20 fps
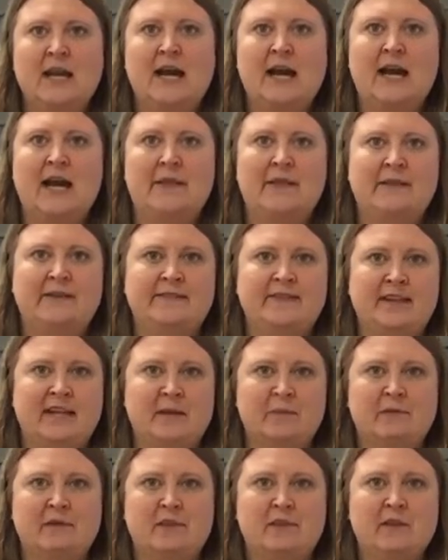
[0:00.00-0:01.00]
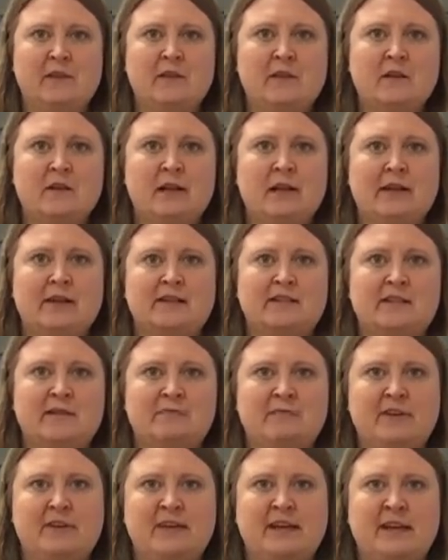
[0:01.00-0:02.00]
And then take a breath in, and as you
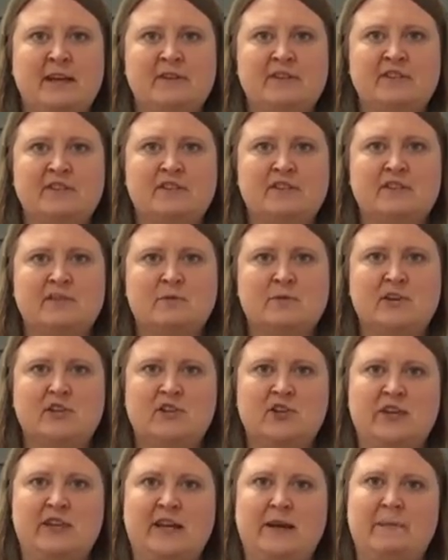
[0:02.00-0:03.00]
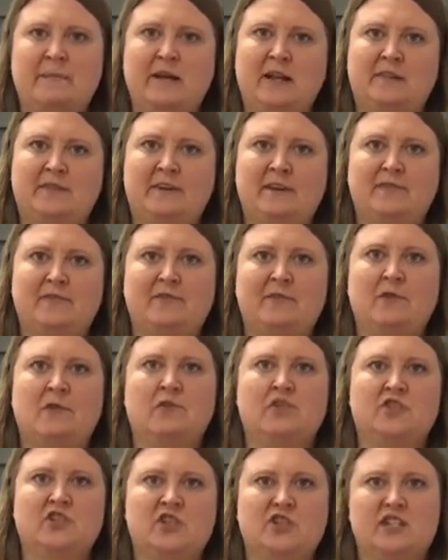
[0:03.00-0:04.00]
breathe out, switch on that pelvic
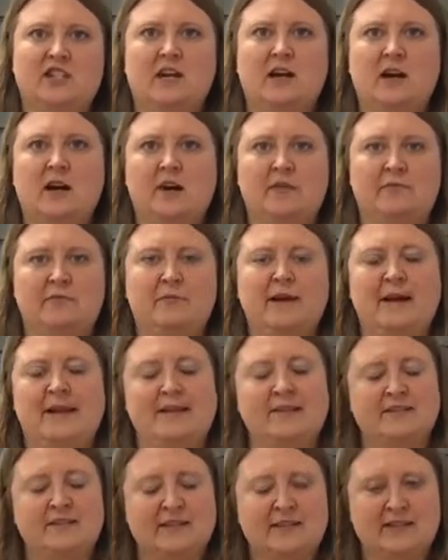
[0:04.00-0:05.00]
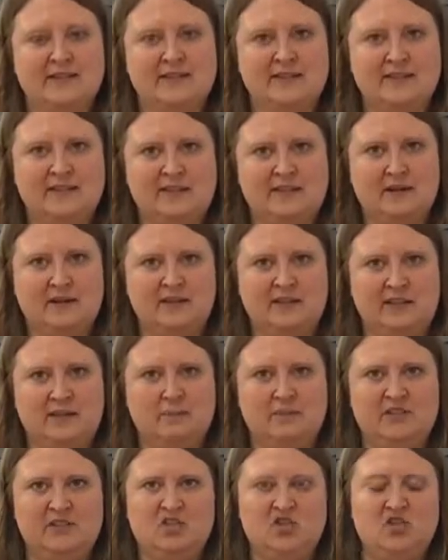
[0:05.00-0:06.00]
floor just halfway. So that's our starting
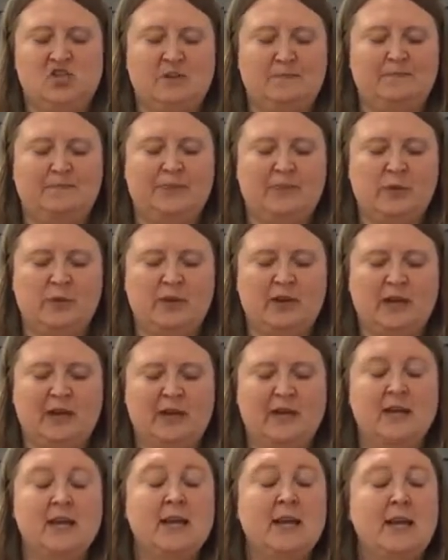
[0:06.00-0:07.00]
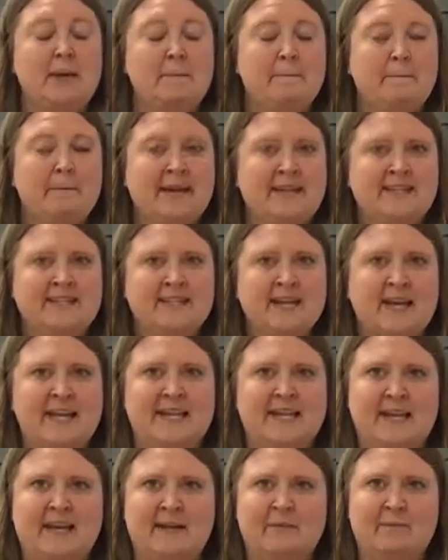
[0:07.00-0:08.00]
position. Okay,
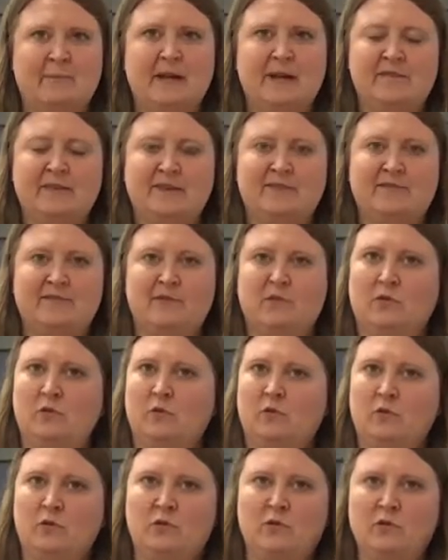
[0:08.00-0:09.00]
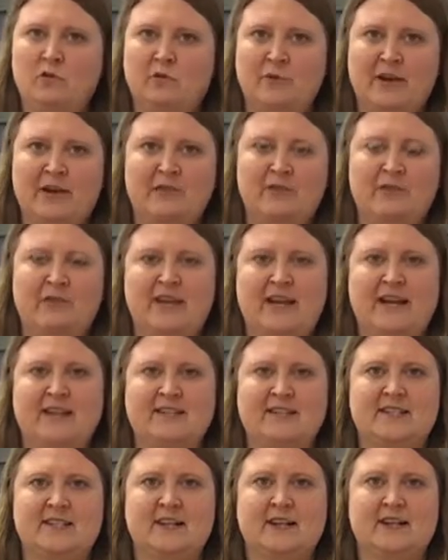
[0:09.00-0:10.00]
maintain that pelvic floor all the way through the
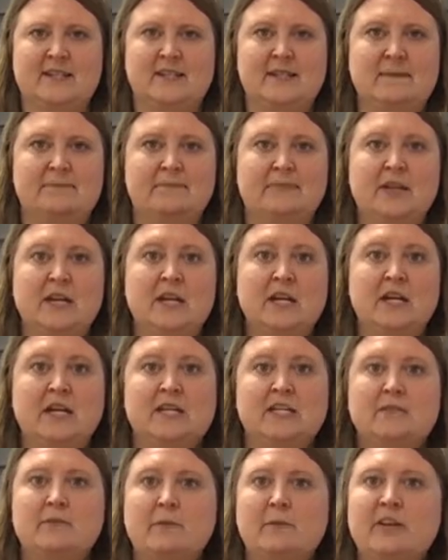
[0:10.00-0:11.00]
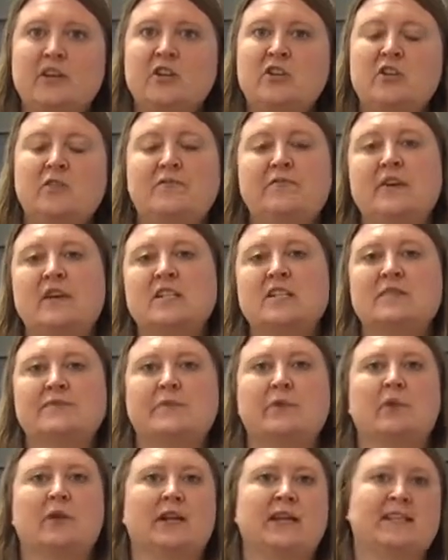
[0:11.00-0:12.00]
exercise. So what we're going to do first
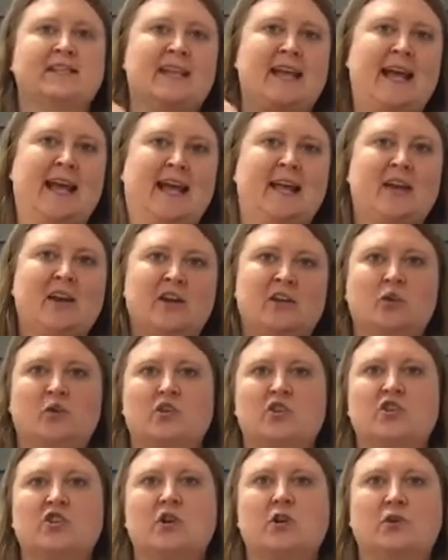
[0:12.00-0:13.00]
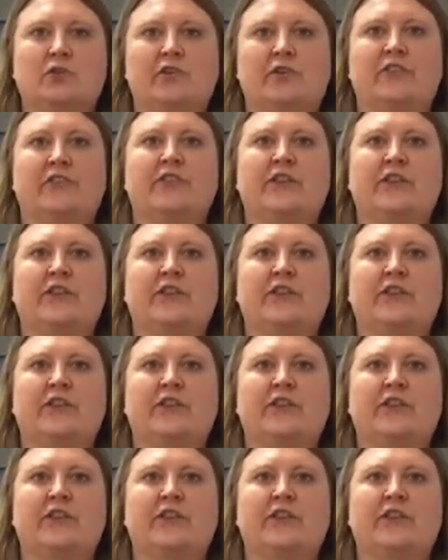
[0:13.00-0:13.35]
of all is anchor your shoulders.